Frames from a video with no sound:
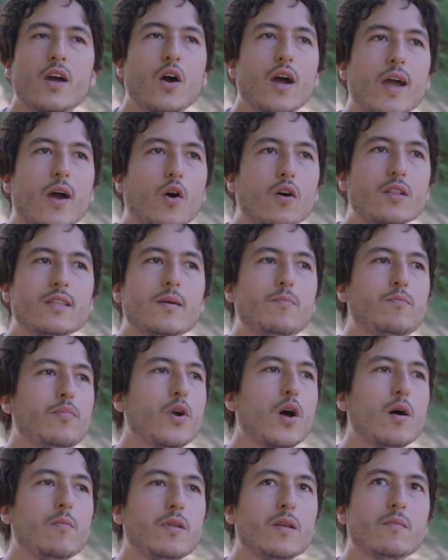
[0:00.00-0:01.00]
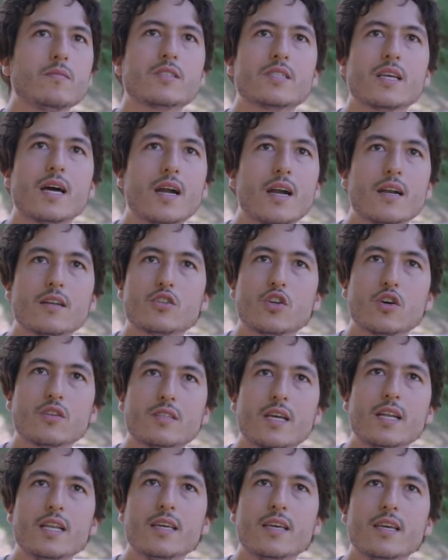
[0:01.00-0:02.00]
all the problems are
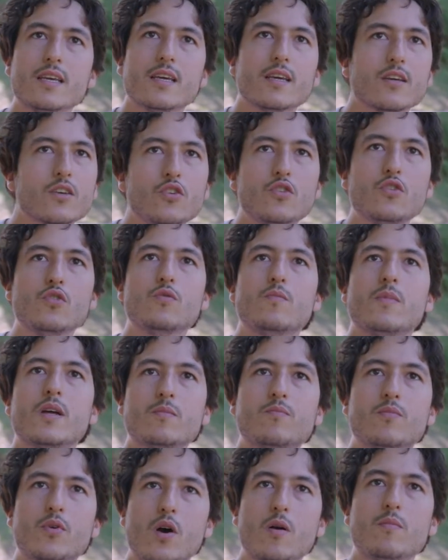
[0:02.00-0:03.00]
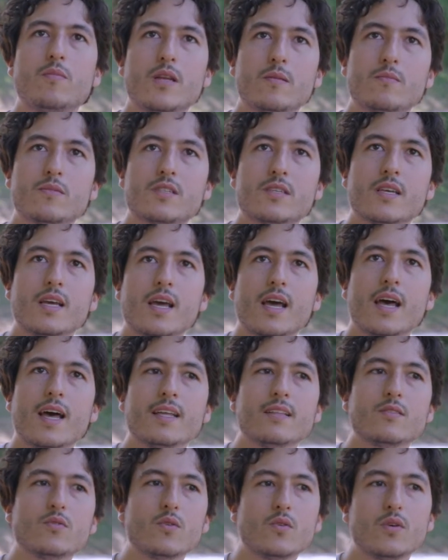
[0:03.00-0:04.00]
totally human problems,
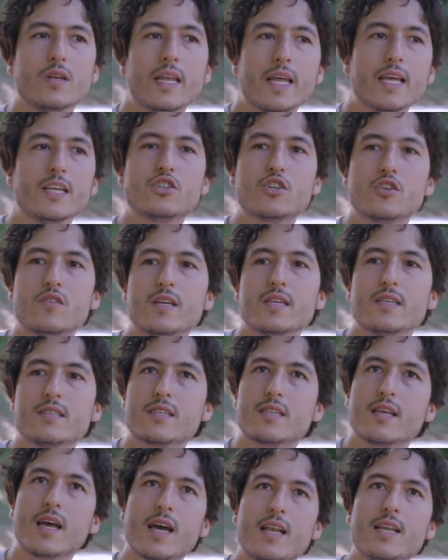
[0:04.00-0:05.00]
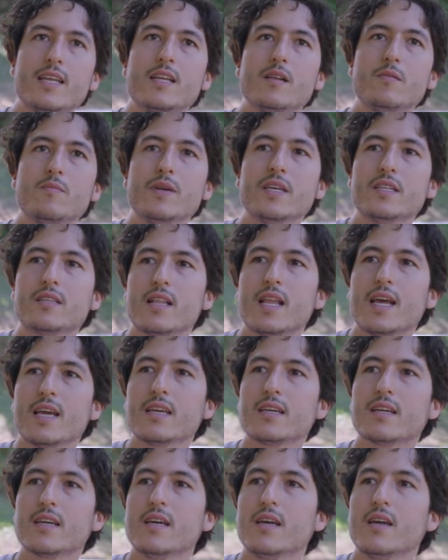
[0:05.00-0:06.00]
and nature is a little bit
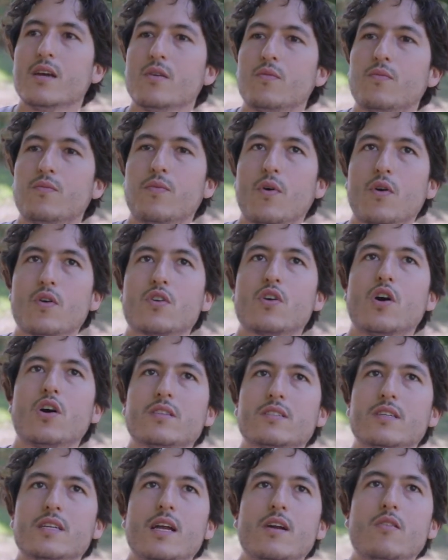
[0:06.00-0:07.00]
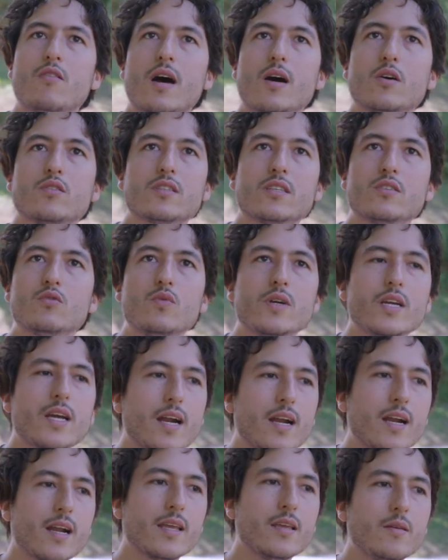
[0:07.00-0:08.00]
like forgotten around, and we
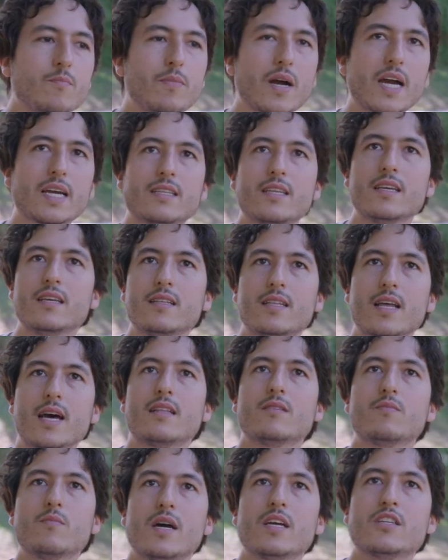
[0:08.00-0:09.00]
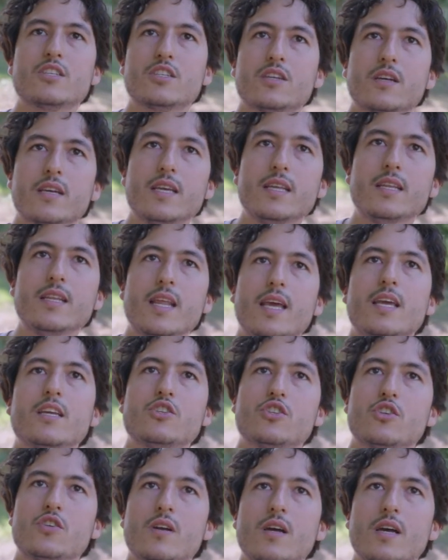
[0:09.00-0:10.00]
are impacting that much in
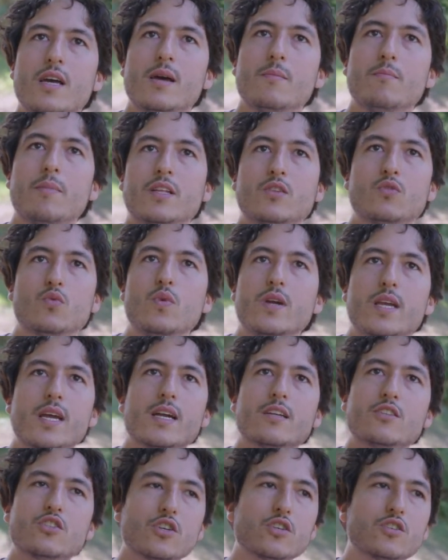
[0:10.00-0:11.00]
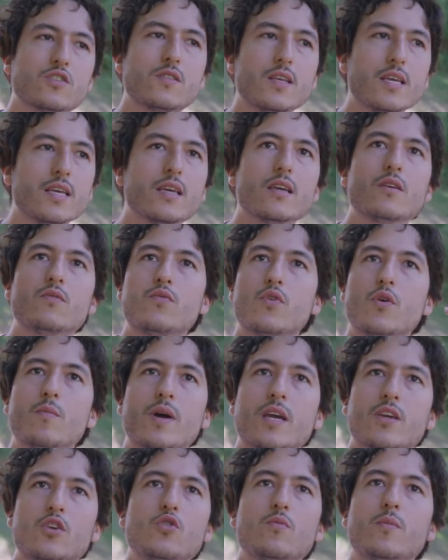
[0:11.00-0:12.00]
nature, but we are just thinking
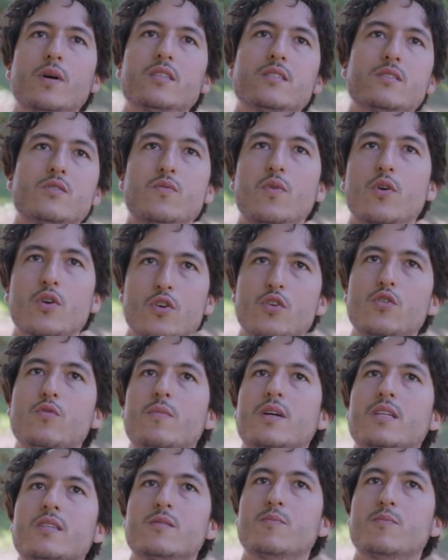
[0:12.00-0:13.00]
from a humans for humans